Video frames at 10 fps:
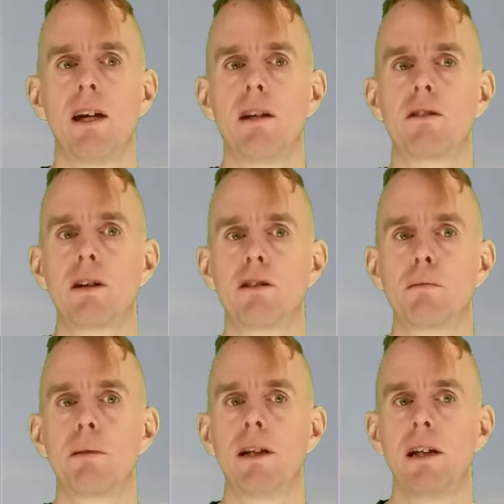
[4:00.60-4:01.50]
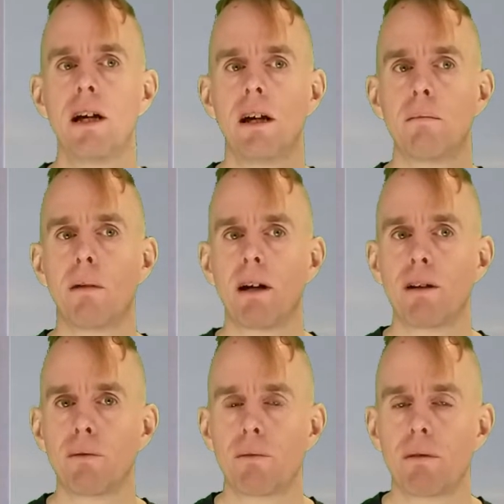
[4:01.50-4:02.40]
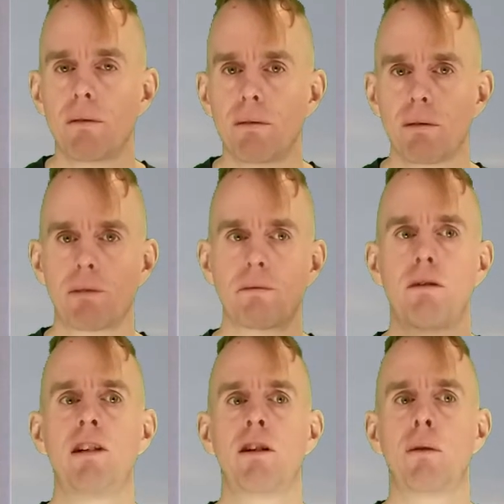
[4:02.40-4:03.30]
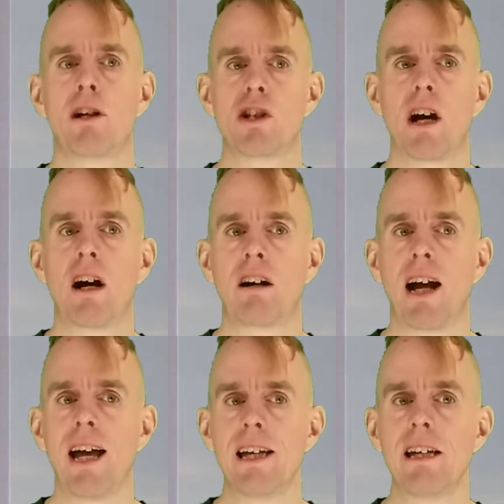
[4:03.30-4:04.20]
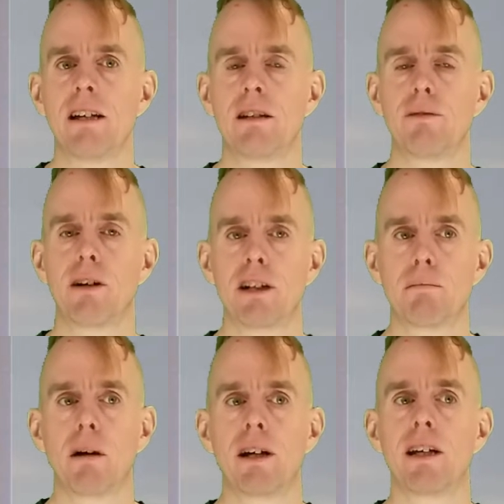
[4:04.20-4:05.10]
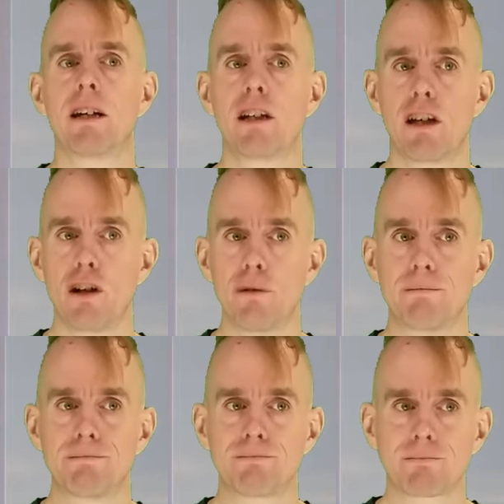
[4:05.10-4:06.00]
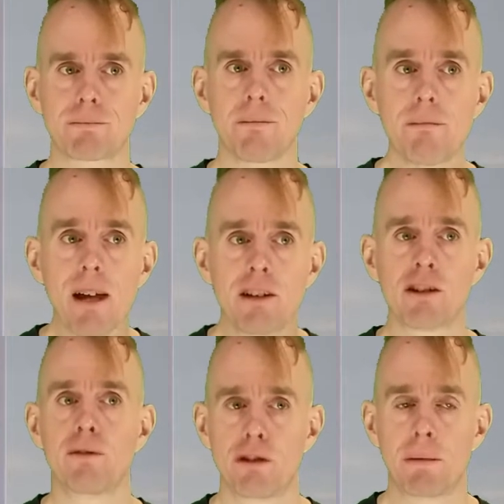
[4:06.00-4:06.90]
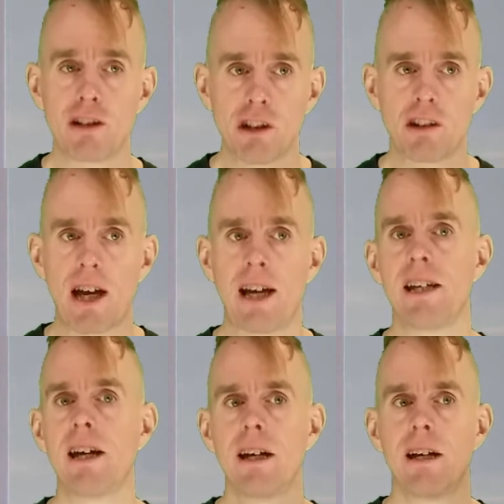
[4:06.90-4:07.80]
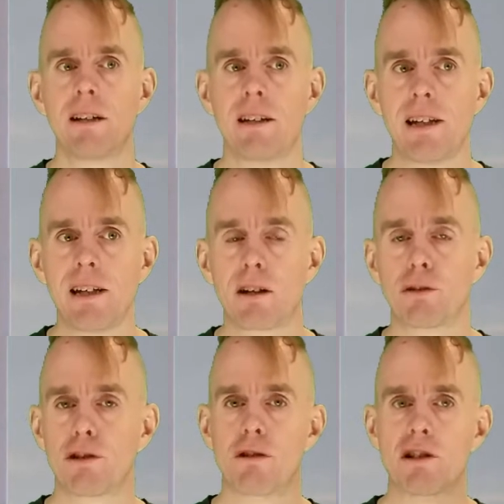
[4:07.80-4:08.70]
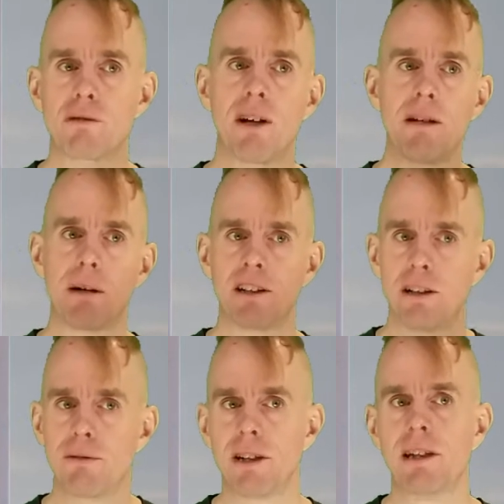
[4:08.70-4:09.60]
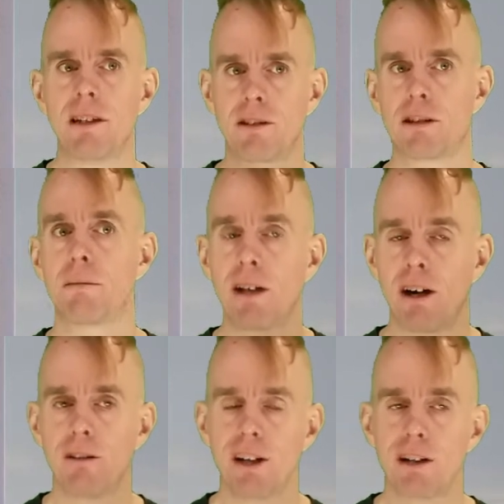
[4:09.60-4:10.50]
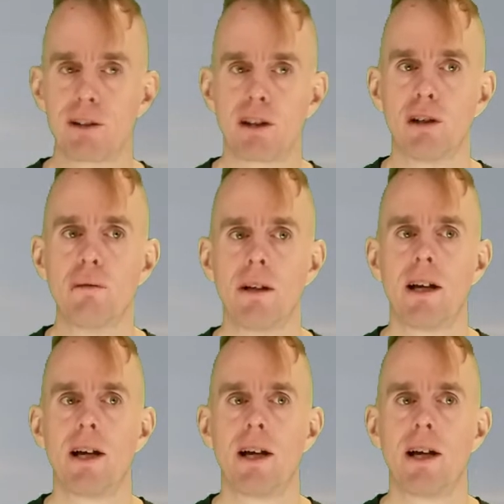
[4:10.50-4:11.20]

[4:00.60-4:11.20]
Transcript: is going to be my rate equation RA divided by Q. And so for species A, the concentration of A by DV is going to be RA over Q.